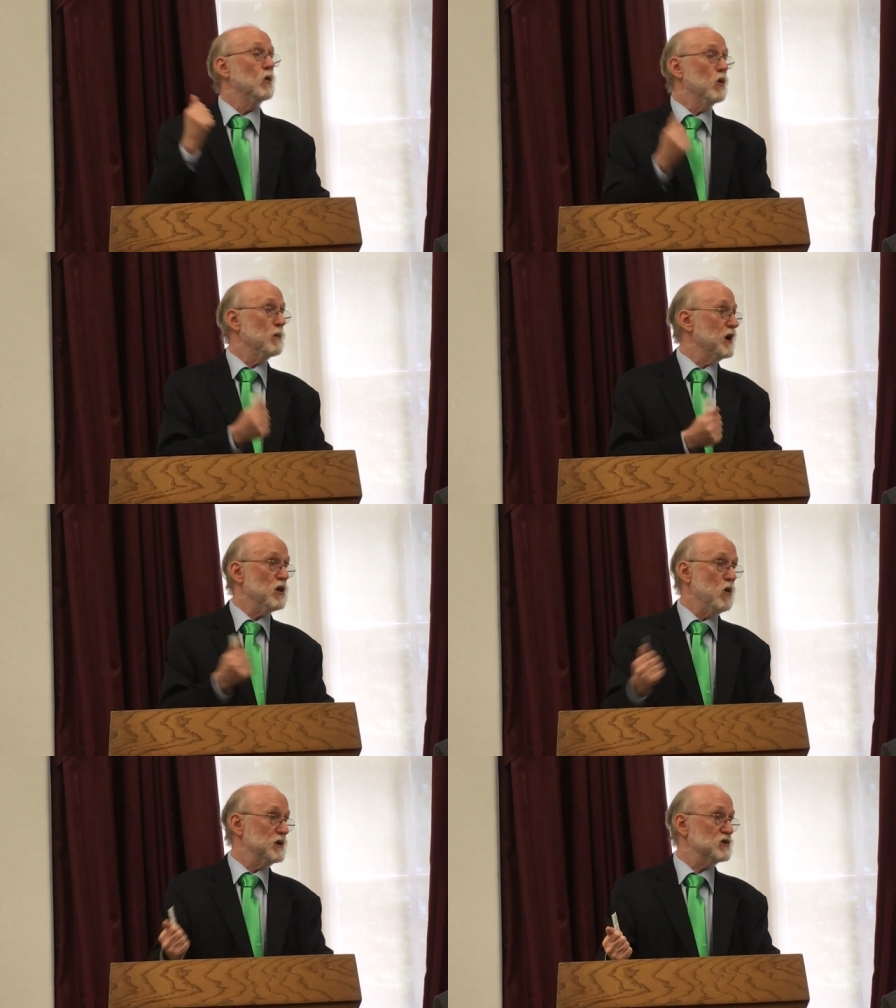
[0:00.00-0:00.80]
or by
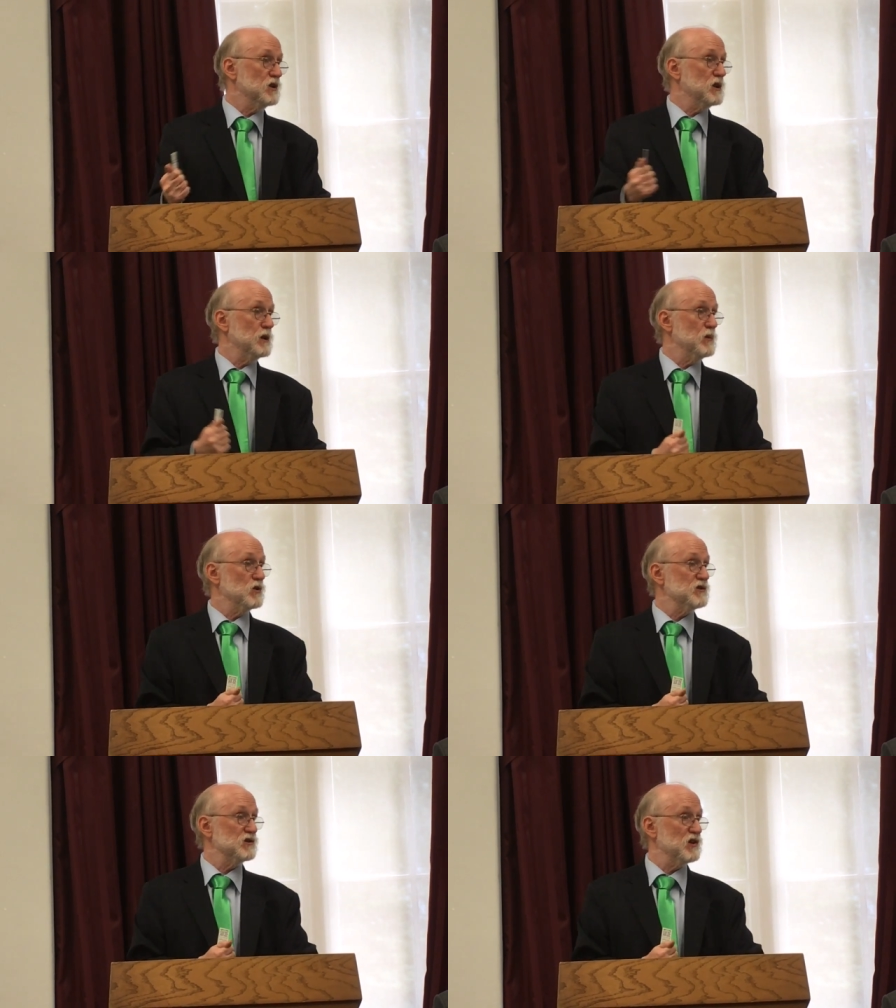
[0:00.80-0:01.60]
going to the
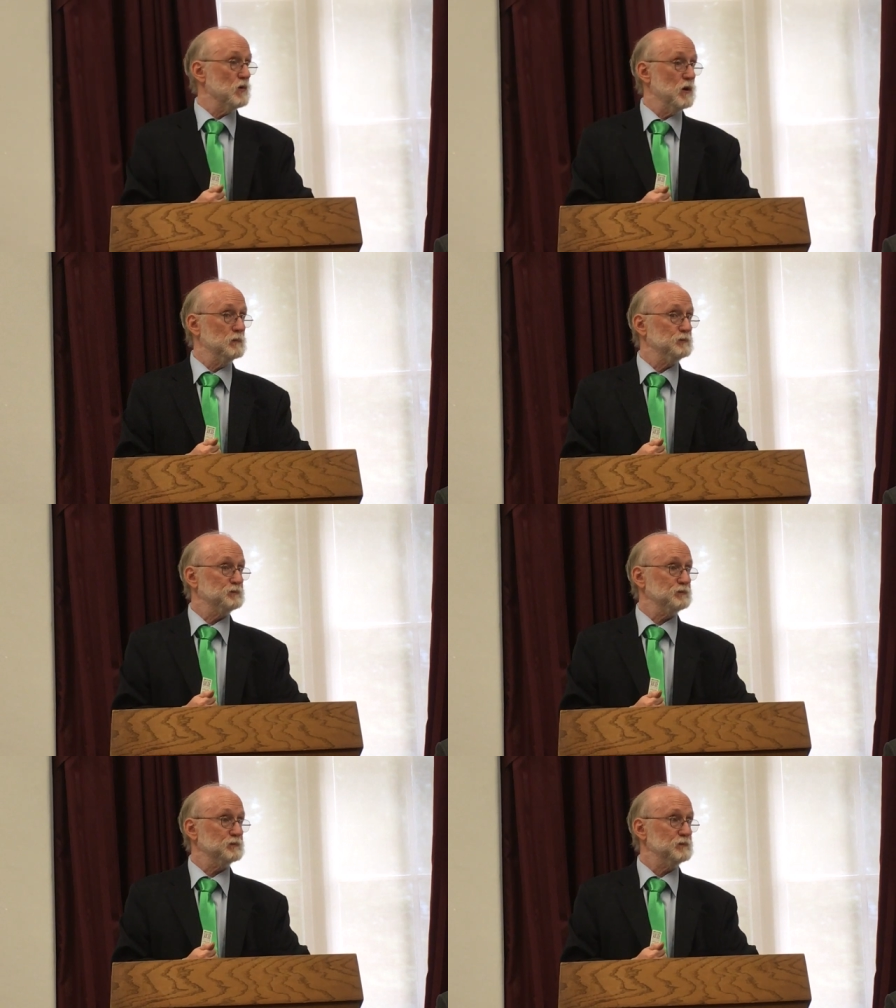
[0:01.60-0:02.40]
emergency
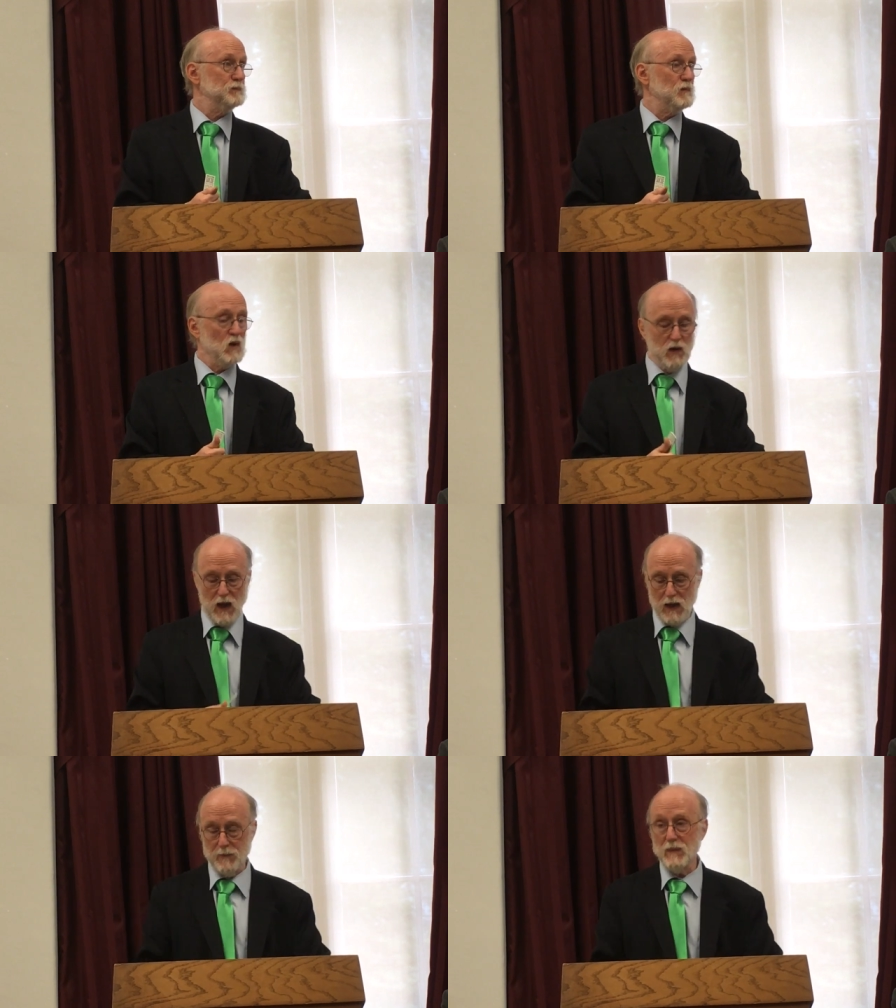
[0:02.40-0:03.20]
room.
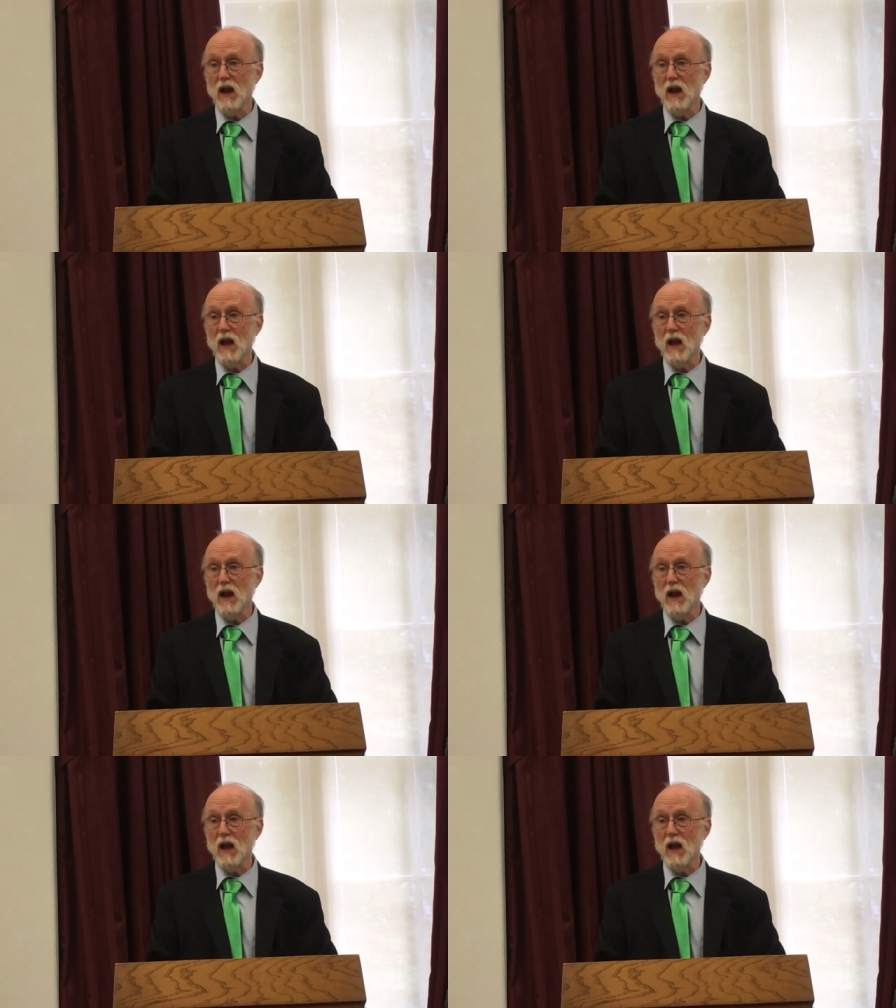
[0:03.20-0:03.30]
Okay.